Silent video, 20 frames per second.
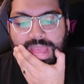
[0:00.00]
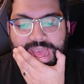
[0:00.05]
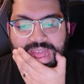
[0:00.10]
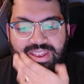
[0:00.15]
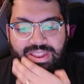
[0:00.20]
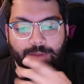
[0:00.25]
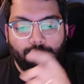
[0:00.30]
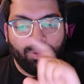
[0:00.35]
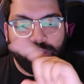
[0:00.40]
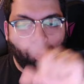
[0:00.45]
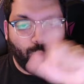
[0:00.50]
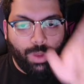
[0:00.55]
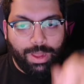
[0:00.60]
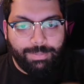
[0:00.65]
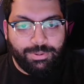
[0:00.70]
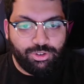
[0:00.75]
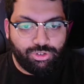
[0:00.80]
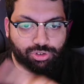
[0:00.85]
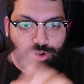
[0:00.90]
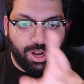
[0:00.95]
And then with the
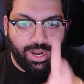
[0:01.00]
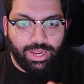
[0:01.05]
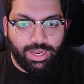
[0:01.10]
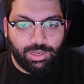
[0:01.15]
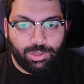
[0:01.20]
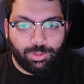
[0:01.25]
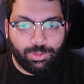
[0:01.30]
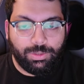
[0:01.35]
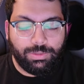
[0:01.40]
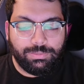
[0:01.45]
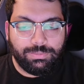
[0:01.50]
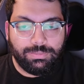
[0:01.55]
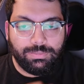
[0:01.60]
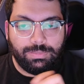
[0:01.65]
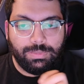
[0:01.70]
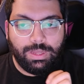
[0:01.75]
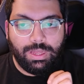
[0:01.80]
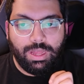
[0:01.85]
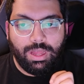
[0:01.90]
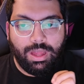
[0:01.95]
weapon triangle,
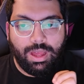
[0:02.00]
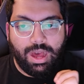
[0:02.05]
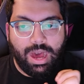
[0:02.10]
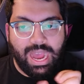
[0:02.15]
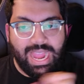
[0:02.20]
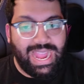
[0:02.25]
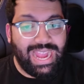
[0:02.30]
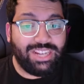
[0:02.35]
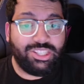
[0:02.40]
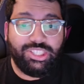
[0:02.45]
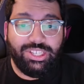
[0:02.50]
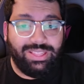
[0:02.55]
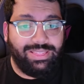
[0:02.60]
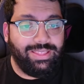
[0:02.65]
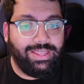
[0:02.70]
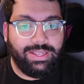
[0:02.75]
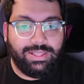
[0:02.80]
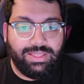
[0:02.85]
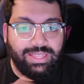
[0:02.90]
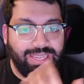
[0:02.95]
I actually
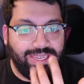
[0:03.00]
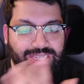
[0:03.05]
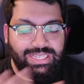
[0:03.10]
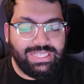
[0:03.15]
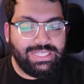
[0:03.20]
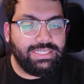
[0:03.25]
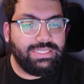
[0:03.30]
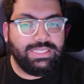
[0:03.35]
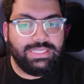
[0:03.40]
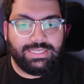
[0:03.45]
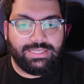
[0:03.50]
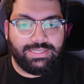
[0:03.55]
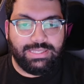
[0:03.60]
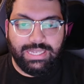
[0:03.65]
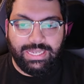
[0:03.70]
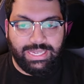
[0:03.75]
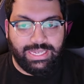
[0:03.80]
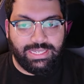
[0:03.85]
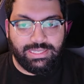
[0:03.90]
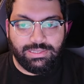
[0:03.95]
think the easiest
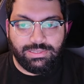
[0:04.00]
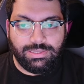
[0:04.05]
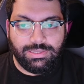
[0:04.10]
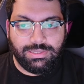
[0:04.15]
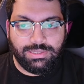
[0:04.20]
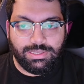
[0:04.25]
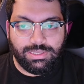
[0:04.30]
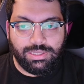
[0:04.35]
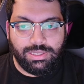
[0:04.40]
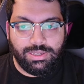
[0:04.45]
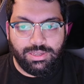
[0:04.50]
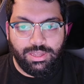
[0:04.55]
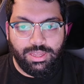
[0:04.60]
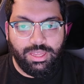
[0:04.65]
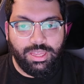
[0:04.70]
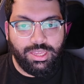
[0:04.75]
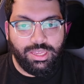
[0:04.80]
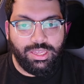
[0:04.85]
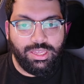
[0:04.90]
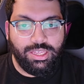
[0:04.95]
thing is
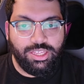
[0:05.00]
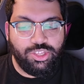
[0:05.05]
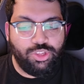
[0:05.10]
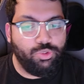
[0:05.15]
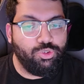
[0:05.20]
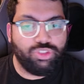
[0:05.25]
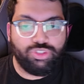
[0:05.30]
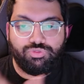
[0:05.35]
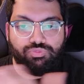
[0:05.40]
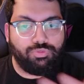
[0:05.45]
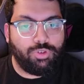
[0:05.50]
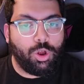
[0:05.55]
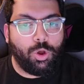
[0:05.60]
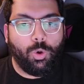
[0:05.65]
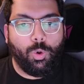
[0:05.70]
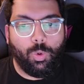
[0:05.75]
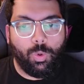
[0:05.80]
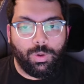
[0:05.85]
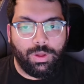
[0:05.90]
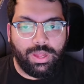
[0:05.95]
you just
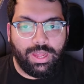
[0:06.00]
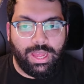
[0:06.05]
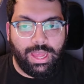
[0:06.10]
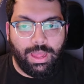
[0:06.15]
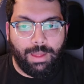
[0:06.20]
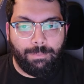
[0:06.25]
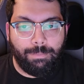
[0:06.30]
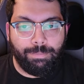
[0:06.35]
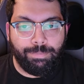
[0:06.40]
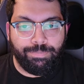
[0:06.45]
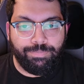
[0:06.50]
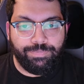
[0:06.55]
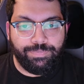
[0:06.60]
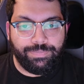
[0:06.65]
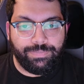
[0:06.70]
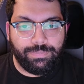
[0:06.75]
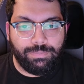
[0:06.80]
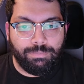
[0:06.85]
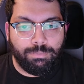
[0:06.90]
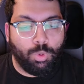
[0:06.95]
roll
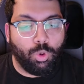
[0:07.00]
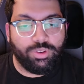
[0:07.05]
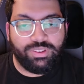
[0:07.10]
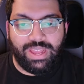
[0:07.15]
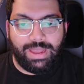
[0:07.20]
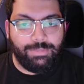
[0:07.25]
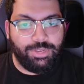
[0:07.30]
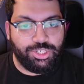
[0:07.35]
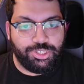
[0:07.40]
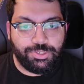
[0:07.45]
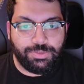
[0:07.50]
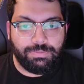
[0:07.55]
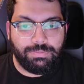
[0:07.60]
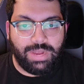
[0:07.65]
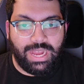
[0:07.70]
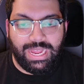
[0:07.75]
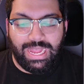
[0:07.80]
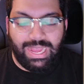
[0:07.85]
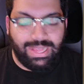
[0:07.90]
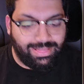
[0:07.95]
more damage.
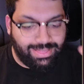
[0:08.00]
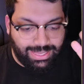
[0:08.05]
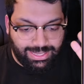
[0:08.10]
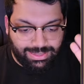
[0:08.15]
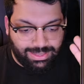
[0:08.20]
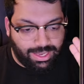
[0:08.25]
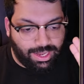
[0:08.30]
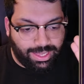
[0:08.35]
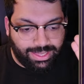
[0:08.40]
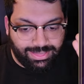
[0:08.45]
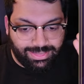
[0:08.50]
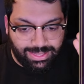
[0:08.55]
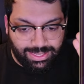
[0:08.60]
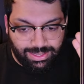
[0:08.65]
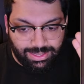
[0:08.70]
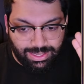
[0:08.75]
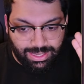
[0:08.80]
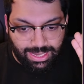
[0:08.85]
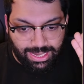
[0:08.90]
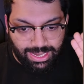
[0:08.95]
I think
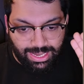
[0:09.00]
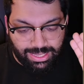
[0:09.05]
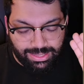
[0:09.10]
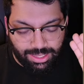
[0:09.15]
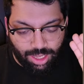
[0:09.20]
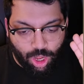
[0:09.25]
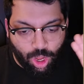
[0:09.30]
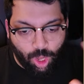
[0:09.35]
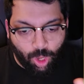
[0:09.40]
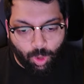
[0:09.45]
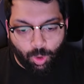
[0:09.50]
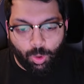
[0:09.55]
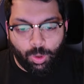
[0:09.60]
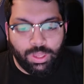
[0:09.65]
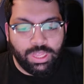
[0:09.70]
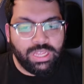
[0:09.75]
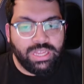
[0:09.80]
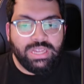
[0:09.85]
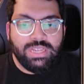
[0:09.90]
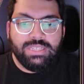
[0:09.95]
the whole
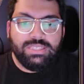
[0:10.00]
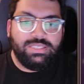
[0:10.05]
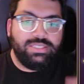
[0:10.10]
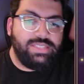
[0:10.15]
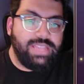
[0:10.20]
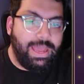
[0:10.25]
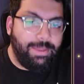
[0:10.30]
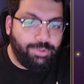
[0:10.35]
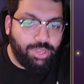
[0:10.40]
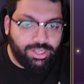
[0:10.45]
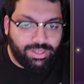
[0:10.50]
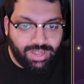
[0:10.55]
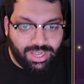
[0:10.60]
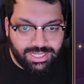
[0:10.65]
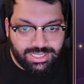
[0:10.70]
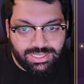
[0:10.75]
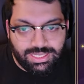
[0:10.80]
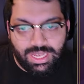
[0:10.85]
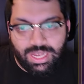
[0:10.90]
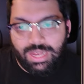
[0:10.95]
step your
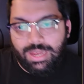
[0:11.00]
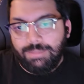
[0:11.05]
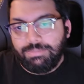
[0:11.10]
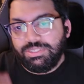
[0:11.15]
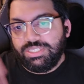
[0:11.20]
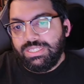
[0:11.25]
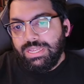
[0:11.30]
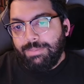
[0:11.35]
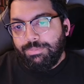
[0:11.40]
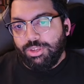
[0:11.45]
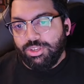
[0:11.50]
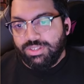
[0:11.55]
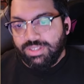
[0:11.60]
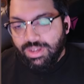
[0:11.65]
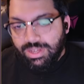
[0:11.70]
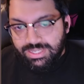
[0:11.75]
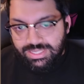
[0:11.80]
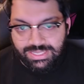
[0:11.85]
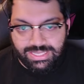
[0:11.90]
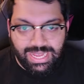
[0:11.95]
dice up, step your
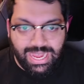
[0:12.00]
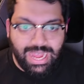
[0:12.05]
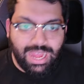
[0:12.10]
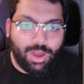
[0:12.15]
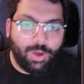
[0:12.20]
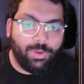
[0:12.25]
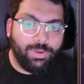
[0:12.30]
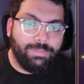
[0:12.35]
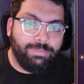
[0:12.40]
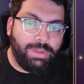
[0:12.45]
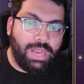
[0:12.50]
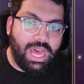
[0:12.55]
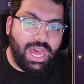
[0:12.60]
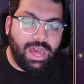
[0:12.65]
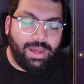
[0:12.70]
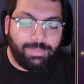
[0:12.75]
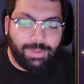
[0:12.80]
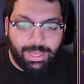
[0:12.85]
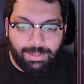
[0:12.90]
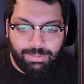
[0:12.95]
dice down,
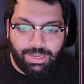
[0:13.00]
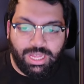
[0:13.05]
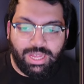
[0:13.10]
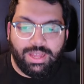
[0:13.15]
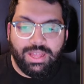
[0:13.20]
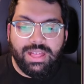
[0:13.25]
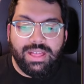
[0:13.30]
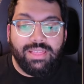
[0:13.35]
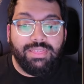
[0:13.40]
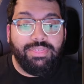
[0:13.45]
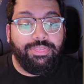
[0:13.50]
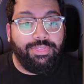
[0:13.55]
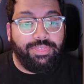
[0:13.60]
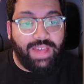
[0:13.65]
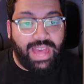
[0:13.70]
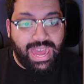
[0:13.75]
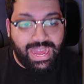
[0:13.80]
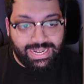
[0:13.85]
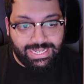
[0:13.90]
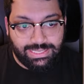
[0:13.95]
blah blah blah.
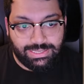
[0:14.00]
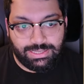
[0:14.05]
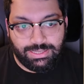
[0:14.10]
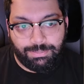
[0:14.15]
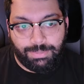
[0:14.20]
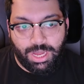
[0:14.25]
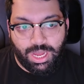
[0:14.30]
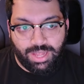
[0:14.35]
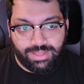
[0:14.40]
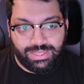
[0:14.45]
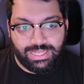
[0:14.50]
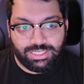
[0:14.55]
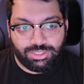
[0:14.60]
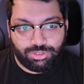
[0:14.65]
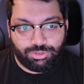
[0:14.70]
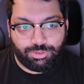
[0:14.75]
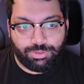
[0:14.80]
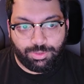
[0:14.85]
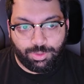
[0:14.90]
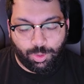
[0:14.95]
That is the part that's
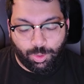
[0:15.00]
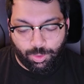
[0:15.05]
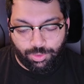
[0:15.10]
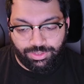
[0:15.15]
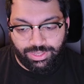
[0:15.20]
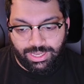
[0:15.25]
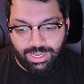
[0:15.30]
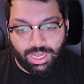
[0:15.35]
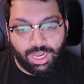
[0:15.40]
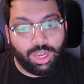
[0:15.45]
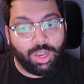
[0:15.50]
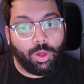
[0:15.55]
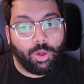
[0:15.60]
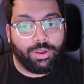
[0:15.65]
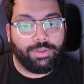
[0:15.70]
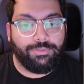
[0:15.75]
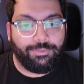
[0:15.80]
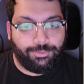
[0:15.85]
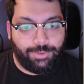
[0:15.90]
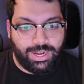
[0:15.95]
causing a
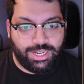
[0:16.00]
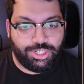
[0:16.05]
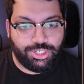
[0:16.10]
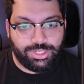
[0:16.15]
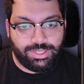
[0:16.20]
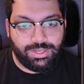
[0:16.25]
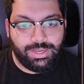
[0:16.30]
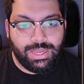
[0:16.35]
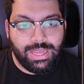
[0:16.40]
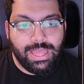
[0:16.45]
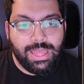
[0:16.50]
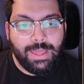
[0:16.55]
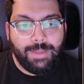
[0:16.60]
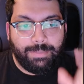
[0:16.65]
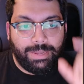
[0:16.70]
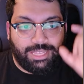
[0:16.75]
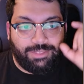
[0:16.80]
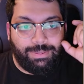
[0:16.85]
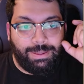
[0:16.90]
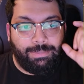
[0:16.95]
lot of friction
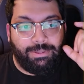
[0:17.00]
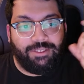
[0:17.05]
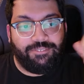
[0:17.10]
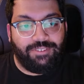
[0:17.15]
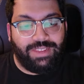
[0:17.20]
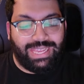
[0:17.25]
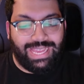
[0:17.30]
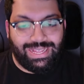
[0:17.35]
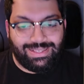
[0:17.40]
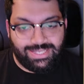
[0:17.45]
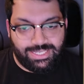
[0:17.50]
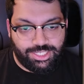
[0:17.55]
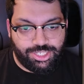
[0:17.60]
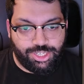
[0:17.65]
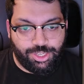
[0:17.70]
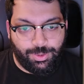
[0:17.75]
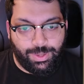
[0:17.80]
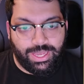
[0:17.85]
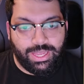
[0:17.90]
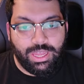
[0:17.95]
because people are forgetting to
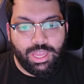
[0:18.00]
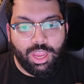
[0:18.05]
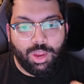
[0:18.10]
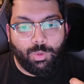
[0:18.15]
do it.